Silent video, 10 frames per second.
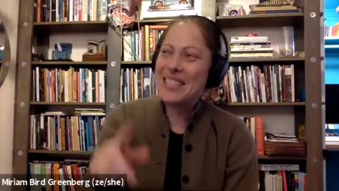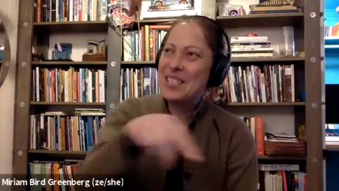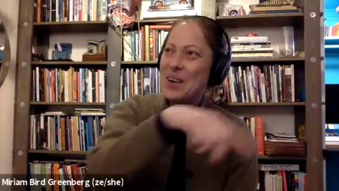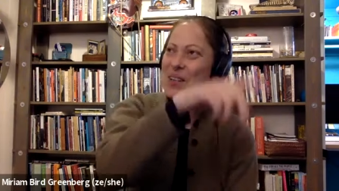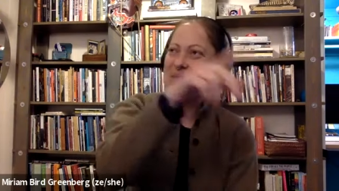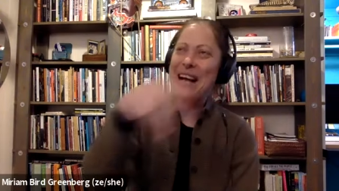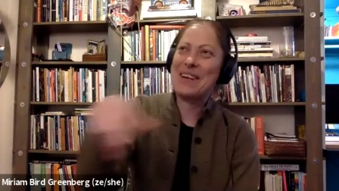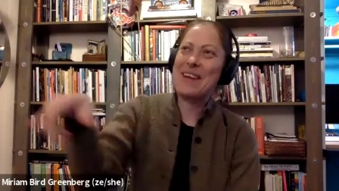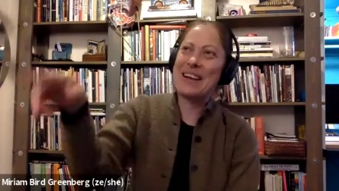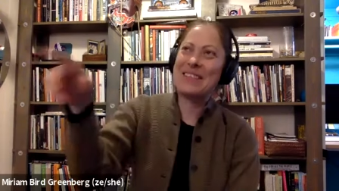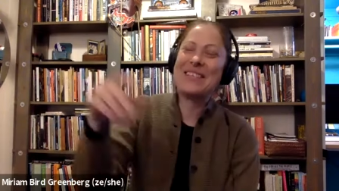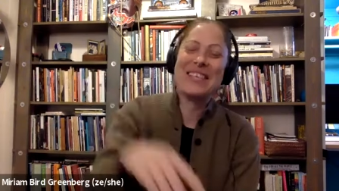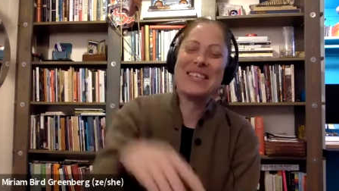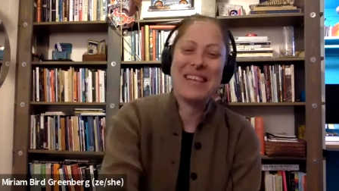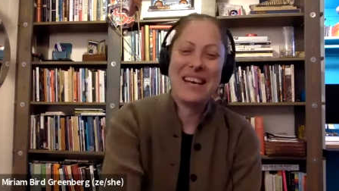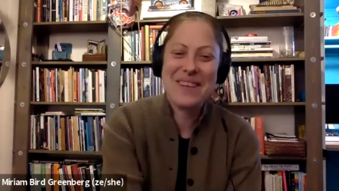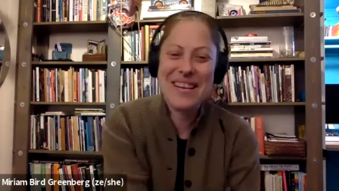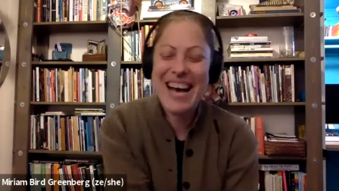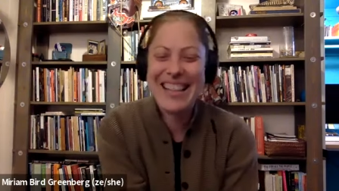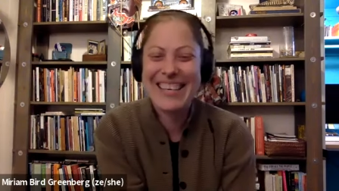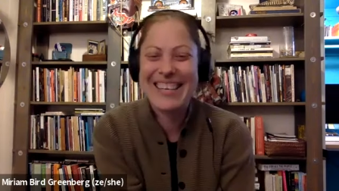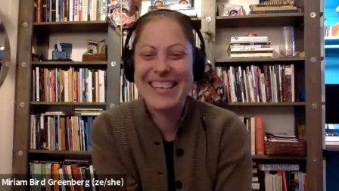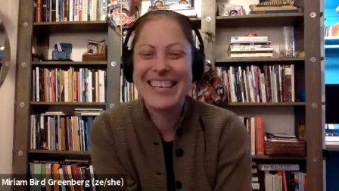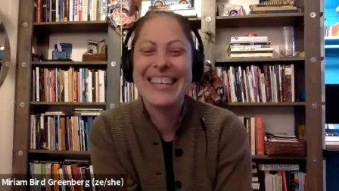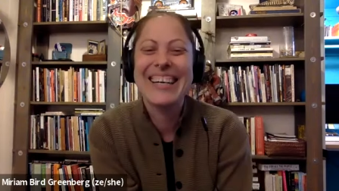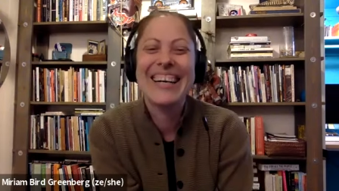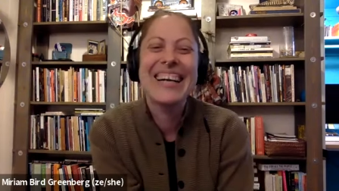circle back around to sometime or another.